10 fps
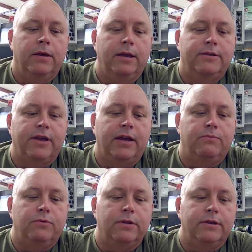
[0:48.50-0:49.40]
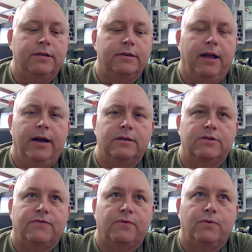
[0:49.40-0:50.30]
He's had one of these
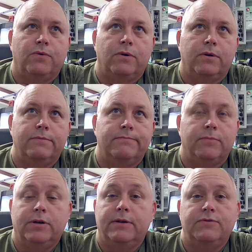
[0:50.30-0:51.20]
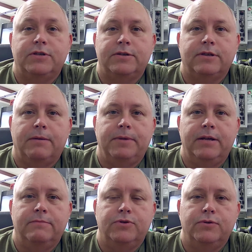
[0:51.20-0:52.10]
lights for, well, ever since I
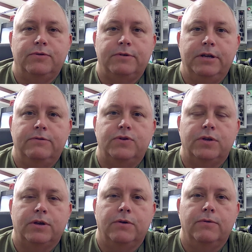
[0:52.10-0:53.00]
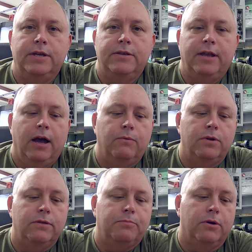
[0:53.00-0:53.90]
made them 2 or 3 years ago. He's got
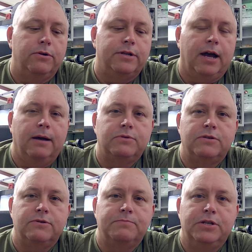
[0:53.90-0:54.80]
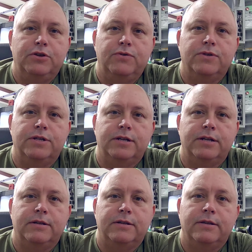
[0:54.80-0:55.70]
one of the prototypes and has been using
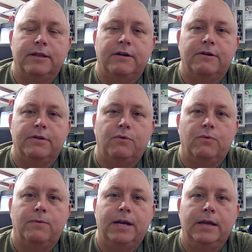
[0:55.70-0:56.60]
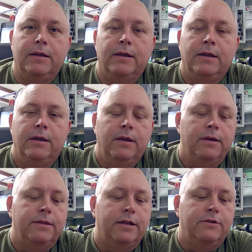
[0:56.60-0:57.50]
it there in Norway.
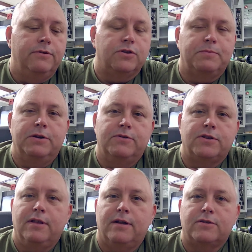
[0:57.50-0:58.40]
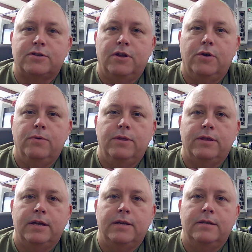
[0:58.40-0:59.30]
They do experience a lot of snow and
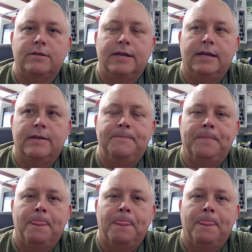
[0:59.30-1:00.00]
things and